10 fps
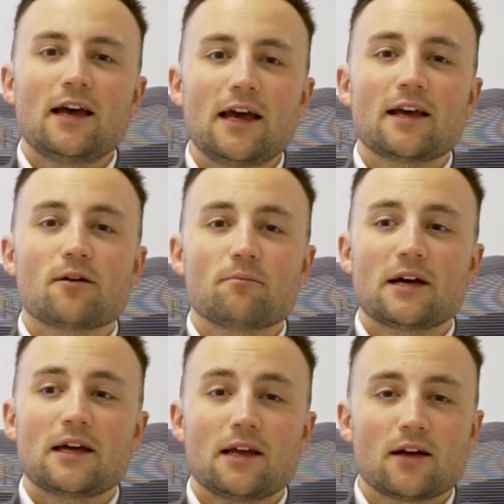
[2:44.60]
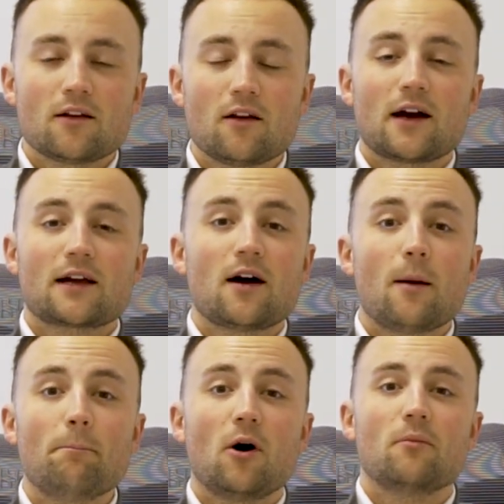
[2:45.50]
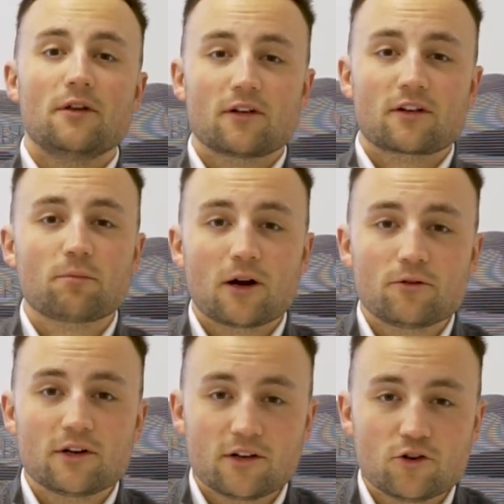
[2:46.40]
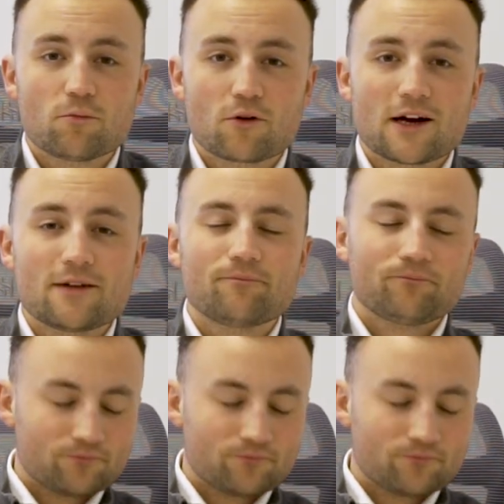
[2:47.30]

it can be like a bomb has exploded in your brain.